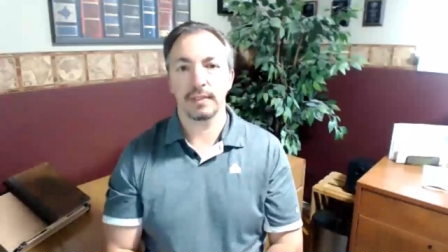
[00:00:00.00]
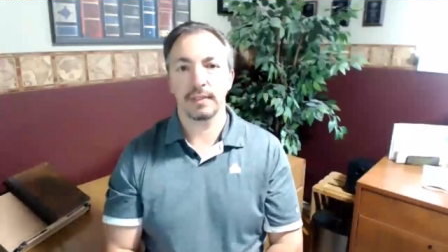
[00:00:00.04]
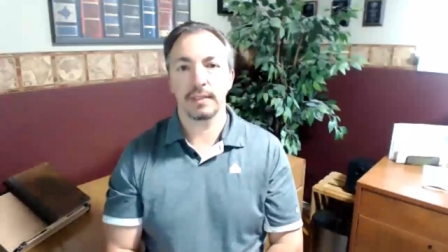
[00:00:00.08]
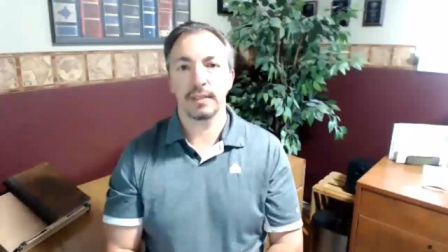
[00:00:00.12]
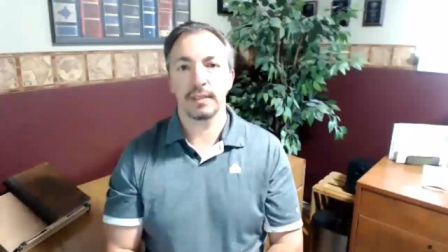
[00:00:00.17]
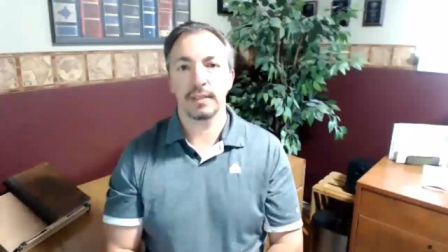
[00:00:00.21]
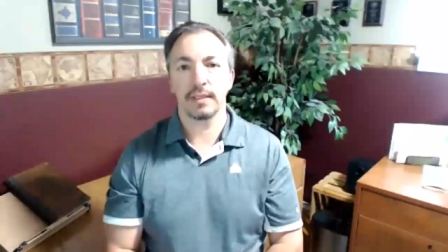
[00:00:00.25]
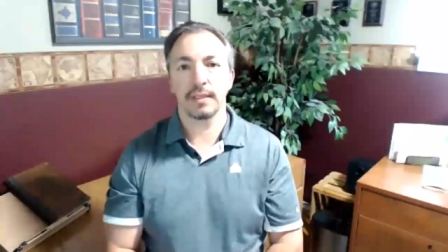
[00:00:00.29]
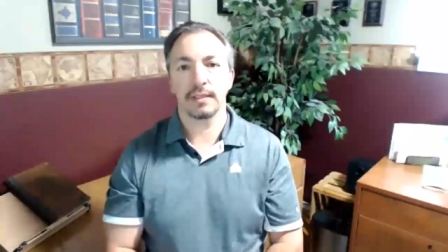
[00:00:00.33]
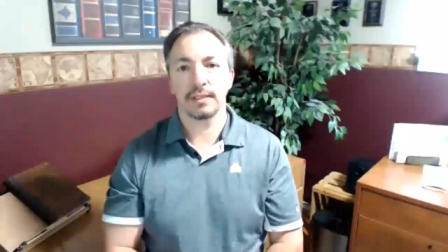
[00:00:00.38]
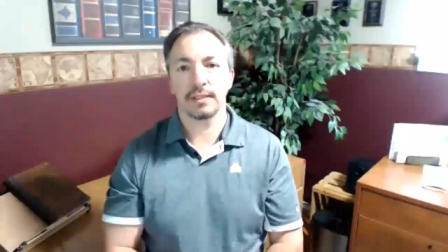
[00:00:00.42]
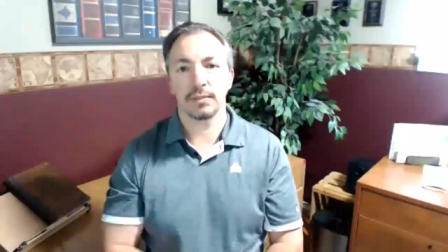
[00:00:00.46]

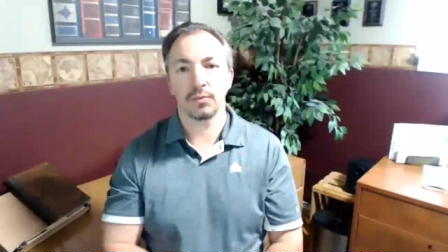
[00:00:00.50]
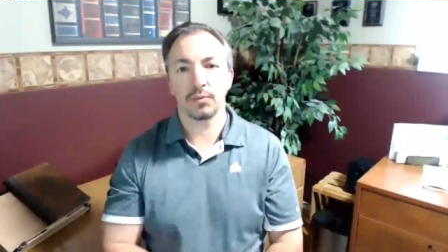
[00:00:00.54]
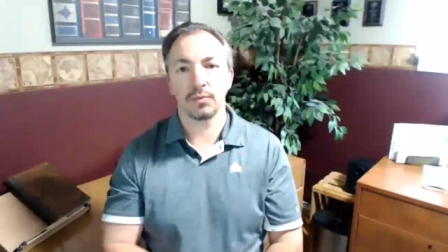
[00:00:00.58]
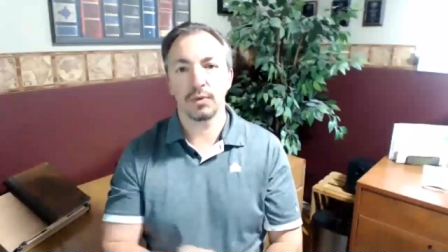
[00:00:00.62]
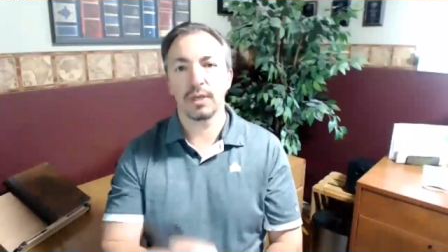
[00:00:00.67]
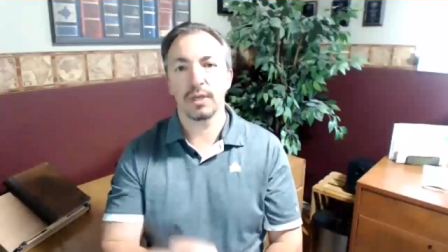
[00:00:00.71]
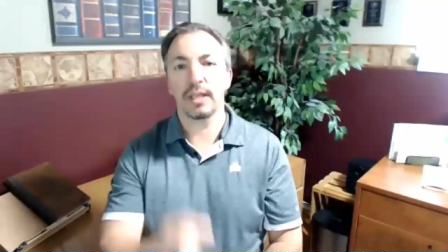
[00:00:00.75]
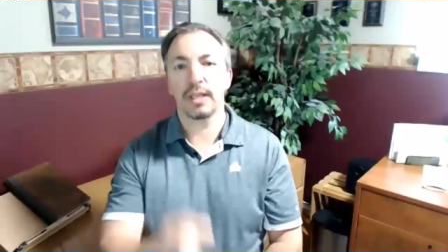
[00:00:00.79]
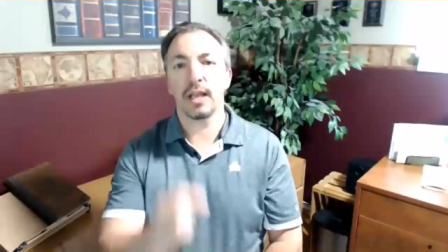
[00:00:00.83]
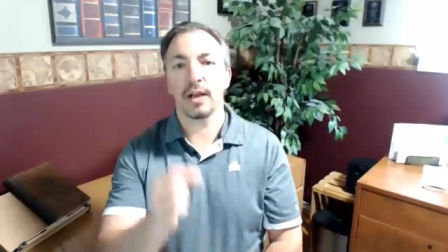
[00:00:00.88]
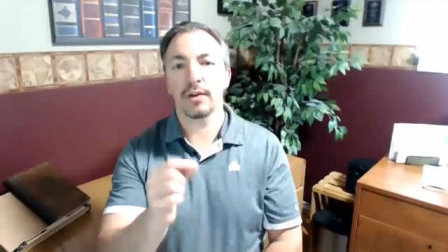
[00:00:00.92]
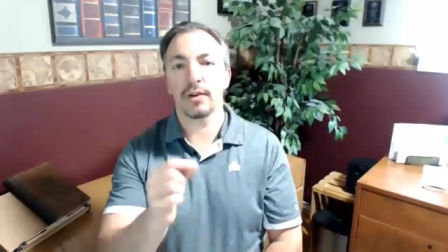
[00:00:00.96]
to
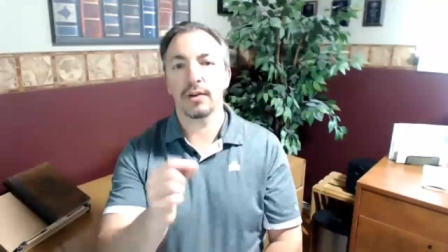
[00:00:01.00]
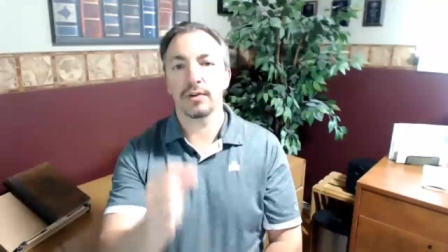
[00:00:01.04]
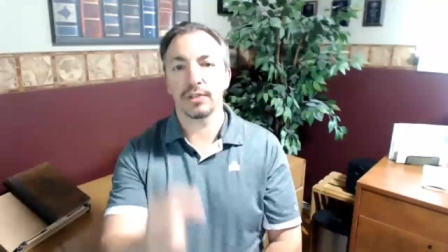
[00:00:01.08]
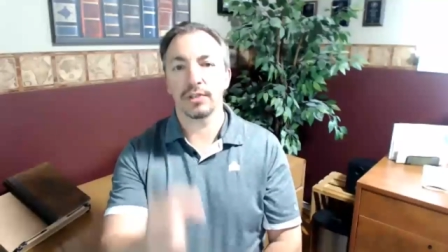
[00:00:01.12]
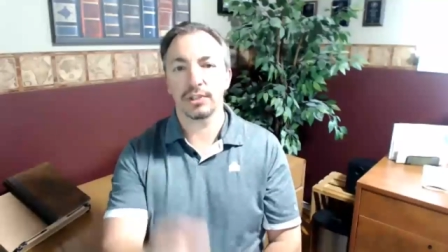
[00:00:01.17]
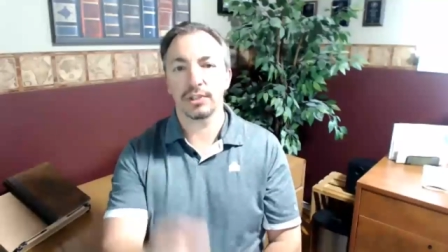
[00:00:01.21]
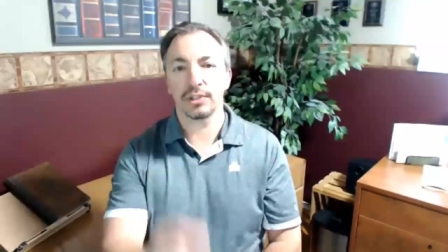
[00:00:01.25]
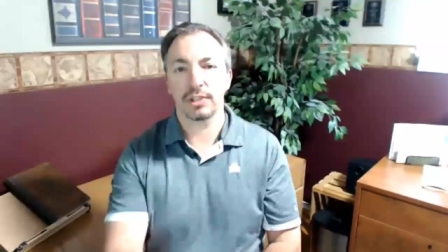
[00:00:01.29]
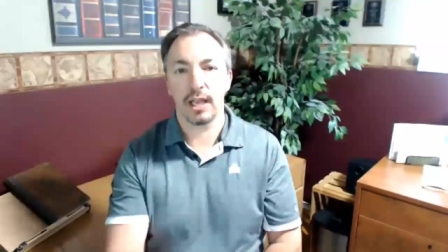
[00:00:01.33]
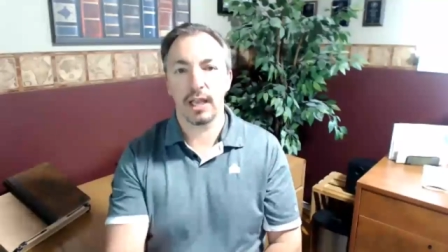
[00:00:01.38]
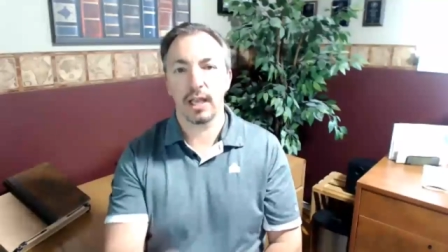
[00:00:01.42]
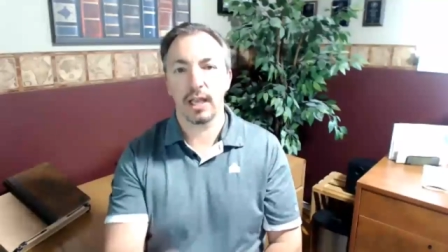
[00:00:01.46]
really
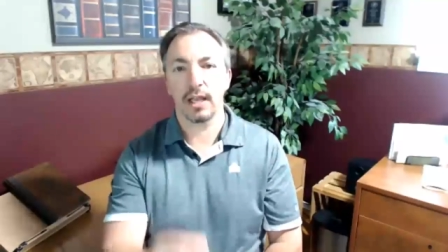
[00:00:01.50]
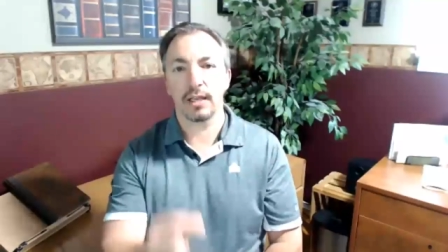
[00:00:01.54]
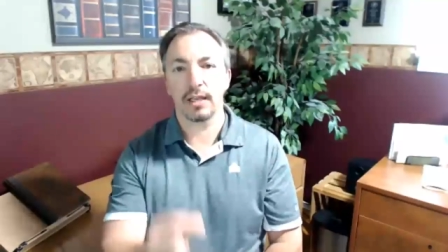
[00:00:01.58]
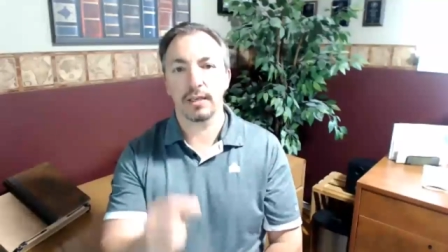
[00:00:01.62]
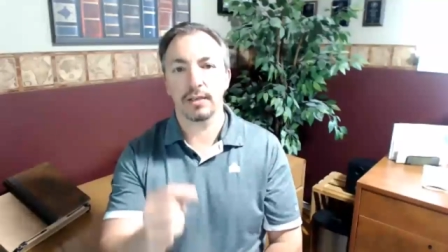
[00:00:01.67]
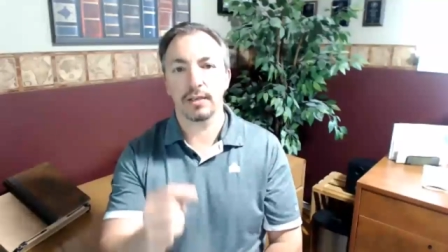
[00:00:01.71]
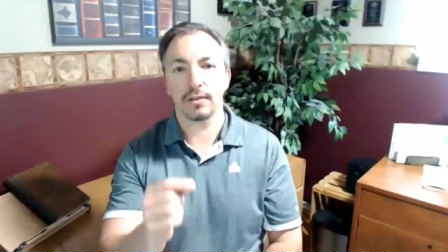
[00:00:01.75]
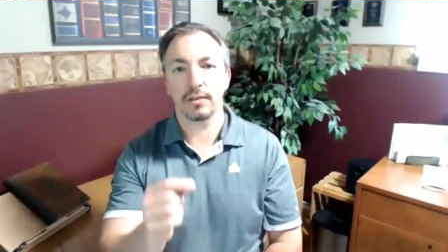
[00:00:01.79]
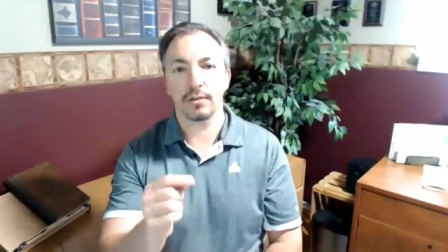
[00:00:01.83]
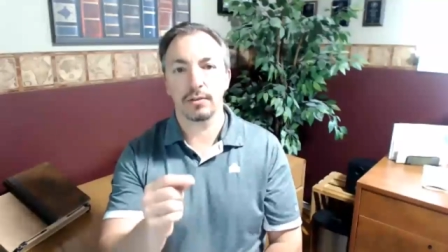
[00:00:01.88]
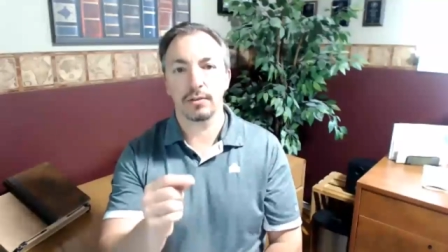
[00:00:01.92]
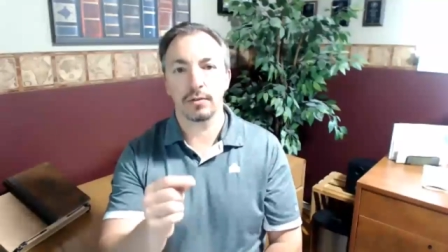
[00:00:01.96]

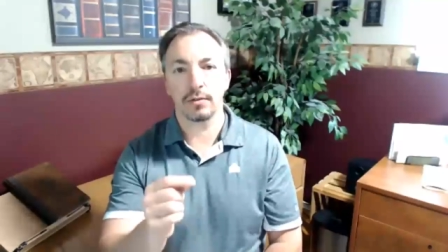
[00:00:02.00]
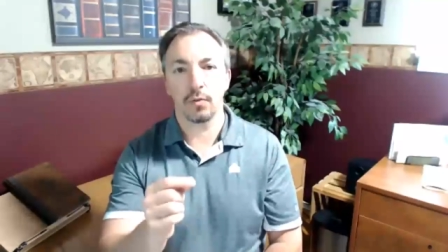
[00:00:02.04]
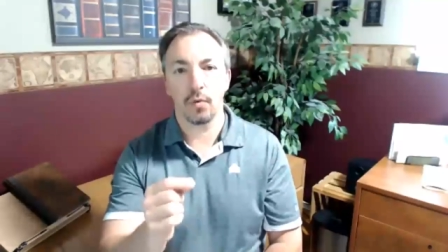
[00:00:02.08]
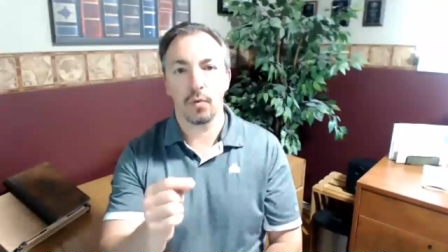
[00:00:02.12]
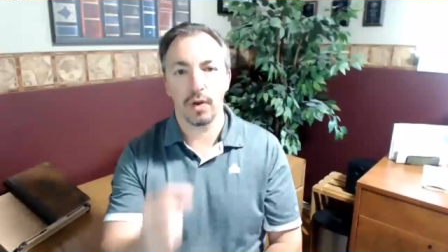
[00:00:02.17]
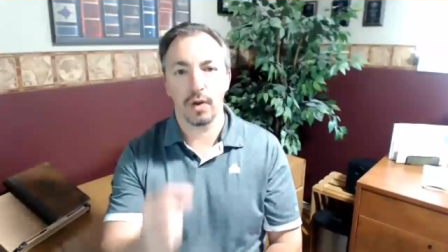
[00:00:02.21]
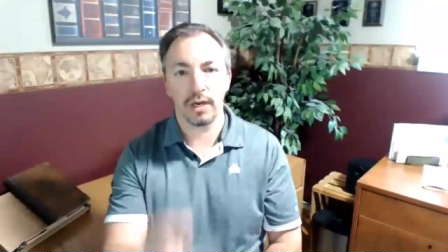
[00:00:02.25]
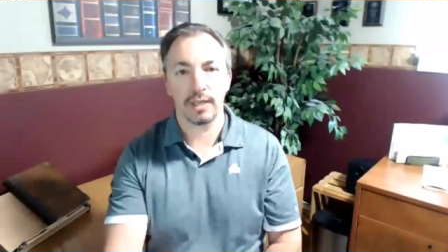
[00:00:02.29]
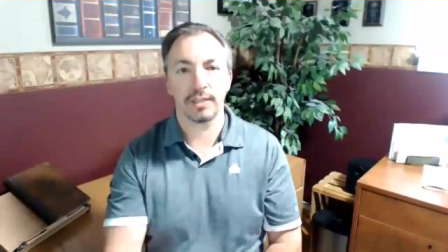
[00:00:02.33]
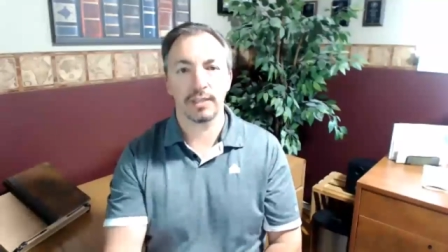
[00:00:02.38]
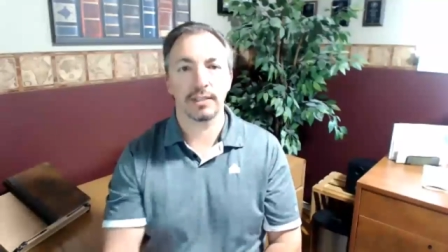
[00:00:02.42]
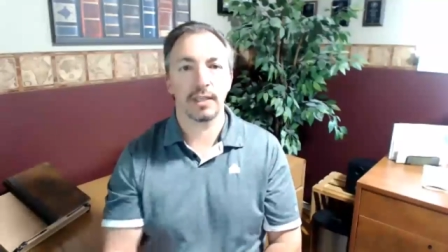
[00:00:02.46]
understand
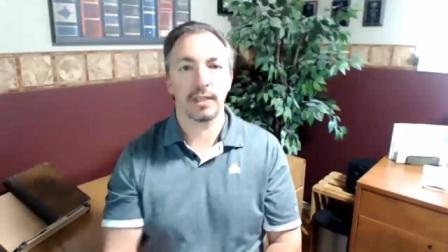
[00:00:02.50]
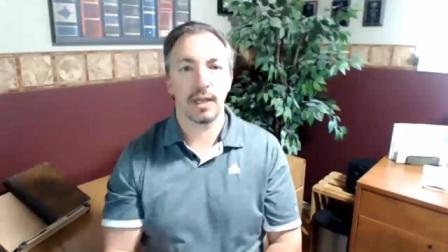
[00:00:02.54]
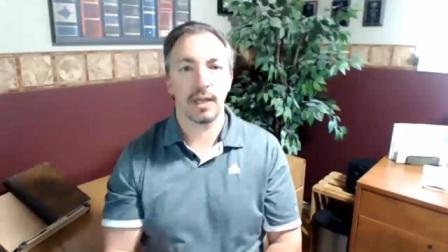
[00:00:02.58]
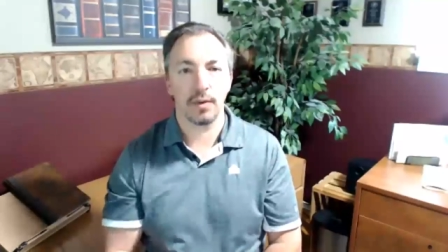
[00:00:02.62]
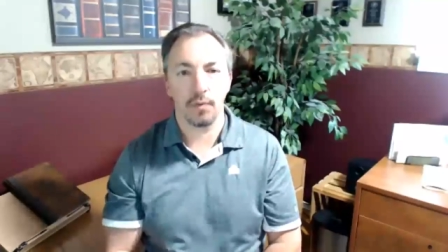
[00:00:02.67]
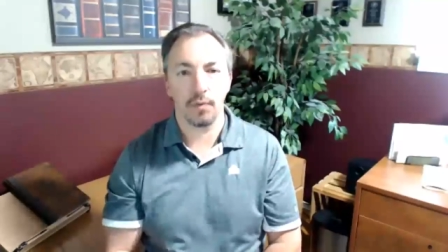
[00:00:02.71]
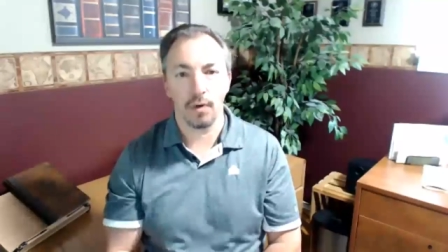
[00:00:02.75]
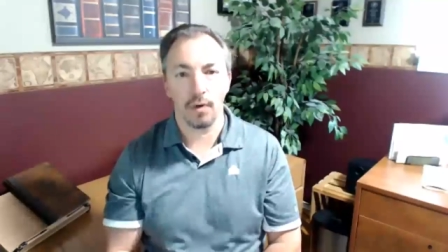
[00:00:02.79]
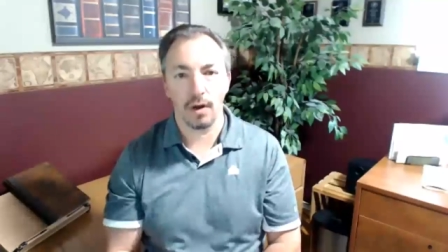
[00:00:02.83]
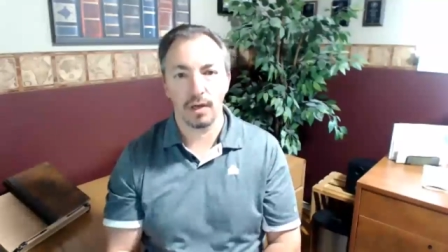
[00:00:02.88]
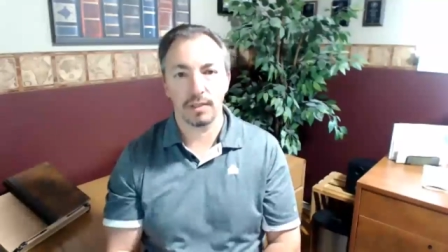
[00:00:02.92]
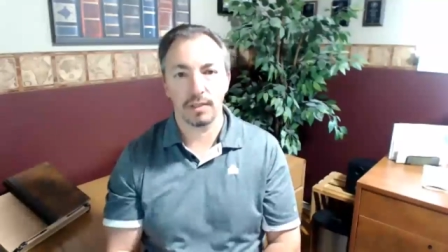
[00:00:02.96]
what it is that I
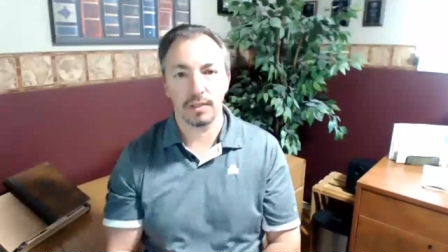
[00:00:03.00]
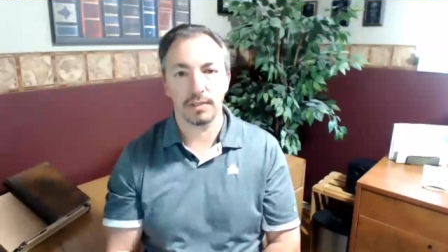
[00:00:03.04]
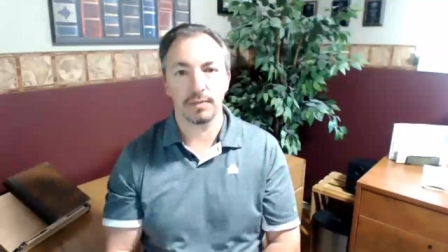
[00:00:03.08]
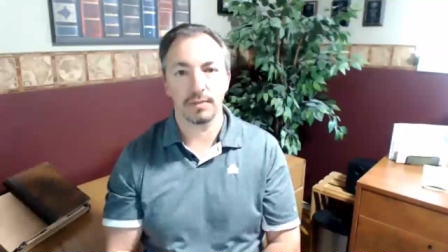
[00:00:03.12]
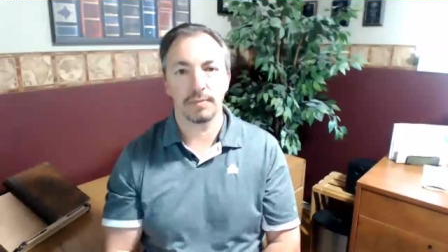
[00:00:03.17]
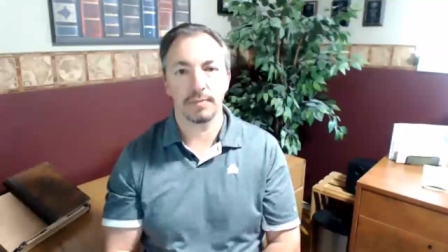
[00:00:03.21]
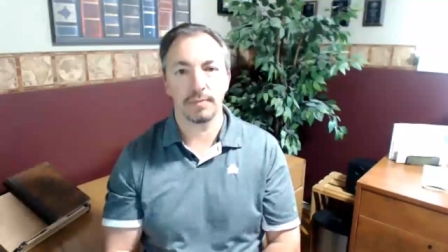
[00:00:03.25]
want,